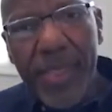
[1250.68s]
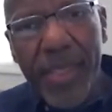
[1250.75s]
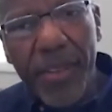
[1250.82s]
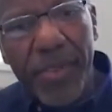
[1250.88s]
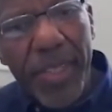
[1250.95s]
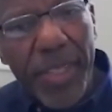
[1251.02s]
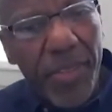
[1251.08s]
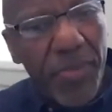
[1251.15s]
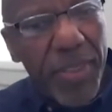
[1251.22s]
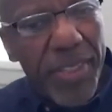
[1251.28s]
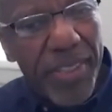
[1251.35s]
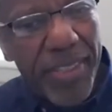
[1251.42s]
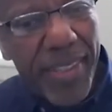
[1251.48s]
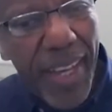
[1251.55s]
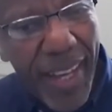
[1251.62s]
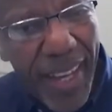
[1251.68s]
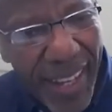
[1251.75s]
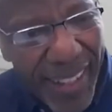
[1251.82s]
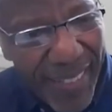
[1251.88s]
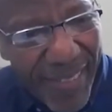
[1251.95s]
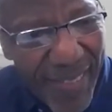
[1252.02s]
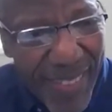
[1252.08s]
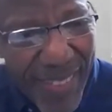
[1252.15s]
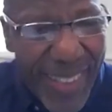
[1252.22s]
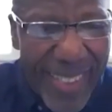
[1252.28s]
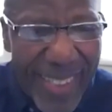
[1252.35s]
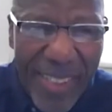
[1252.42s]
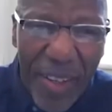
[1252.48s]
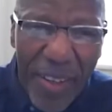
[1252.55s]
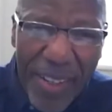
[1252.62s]
so this was uh,
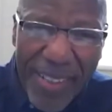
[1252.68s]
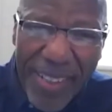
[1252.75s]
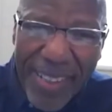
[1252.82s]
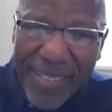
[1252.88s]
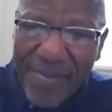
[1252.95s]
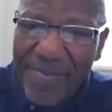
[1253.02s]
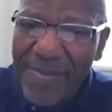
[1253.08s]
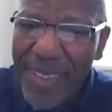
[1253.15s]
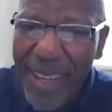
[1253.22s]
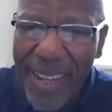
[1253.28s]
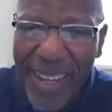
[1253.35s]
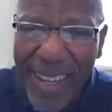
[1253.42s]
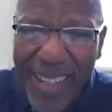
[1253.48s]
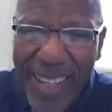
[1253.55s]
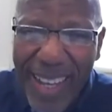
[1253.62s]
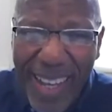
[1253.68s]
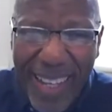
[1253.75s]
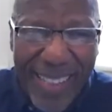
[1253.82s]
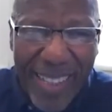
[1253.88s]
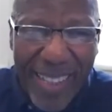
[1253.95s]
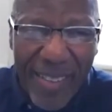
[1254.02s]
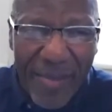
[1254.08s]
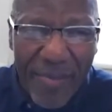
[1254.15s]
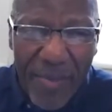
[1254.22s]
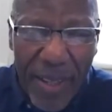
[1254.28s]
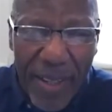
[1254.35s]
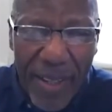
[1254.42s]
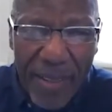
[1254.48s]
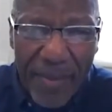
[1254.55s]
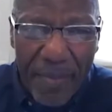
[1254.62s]
started uh, as a
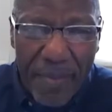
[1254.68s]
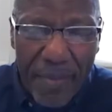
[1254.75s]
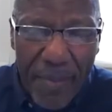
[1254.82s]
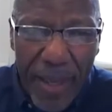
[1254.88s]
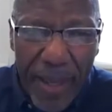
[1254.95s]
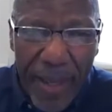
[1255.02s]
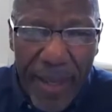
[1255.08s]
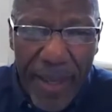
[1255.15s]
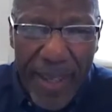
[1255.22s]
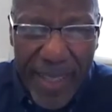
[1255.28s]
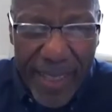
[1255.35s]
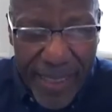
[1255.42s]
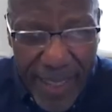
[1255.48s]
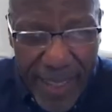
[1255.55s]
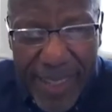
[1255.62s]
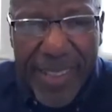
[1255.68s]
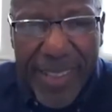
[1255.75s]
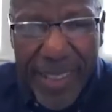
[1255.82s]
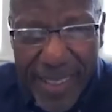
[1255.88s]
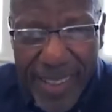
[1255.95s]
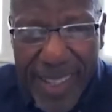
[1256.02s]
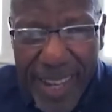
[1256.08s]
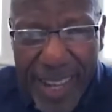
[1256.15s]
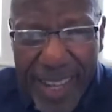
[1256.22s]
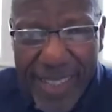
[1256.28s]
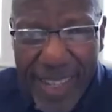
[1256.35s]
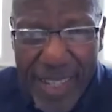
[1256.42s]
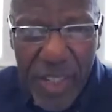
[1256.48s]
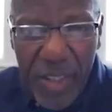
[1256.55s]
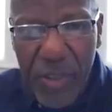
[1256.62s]
uh, uh, intentionally
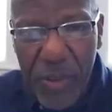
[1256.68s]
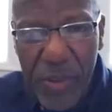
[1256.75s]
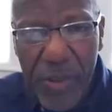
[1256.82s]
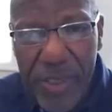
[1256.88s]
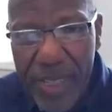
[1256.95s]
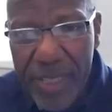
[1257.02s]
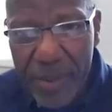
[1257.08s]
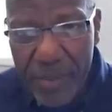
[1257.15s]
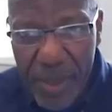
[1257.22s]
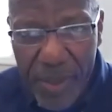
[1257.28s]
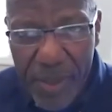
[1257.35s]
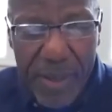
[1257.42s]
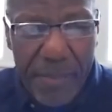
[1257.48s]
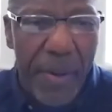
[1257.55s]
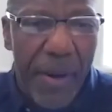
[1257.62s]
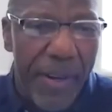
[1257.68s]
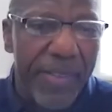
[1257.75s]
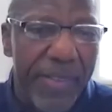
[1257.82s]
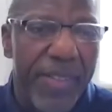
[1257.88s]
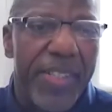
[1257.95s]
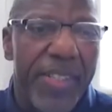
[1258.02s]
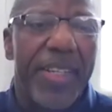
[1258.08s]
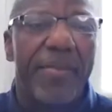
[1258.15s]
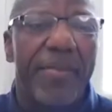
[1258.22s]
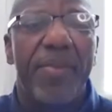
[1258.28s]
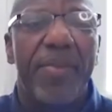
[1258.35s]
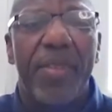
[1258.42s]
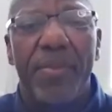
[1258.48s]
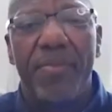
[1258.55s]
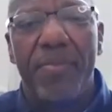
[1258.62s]
as a school and community partnership
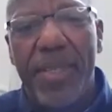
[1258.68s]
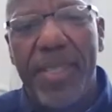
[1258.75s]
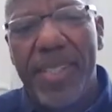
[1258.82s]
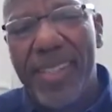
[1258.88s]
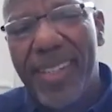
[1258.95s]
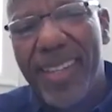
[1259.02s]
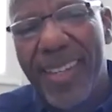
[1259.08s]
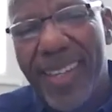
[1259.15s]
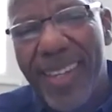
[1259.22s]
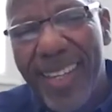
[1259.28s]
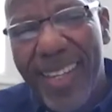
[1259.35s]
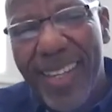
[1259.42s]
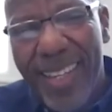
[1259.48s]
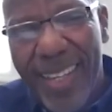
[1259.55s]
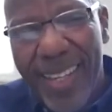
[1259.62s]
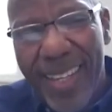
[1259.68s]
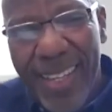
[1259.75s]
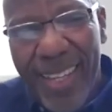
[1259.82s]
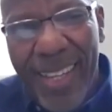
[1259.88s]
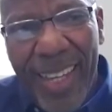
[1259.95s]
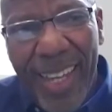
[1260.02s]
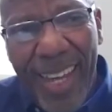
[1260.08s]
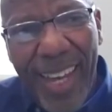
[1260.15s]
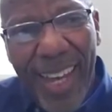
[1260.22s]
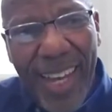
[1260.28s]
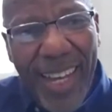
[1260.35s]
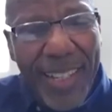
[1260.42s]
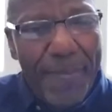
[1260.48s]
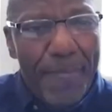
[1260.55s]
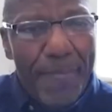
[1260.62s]
to be
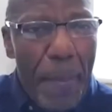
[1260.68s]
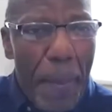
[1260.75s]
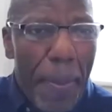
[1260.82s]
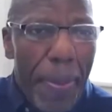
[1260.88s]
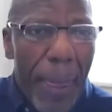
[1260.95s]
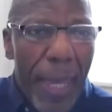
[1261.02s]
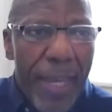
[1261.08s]
um,